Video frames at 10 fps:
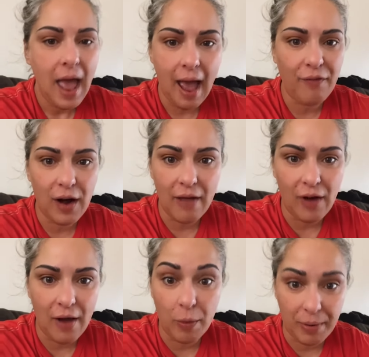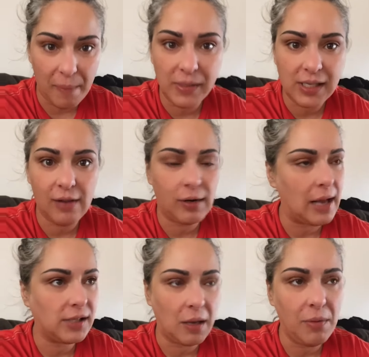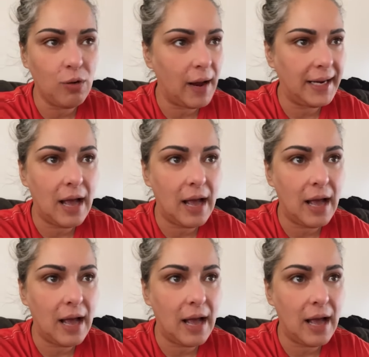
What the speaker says: ever, ever, ever. But I'm going to tell you right now, some of you right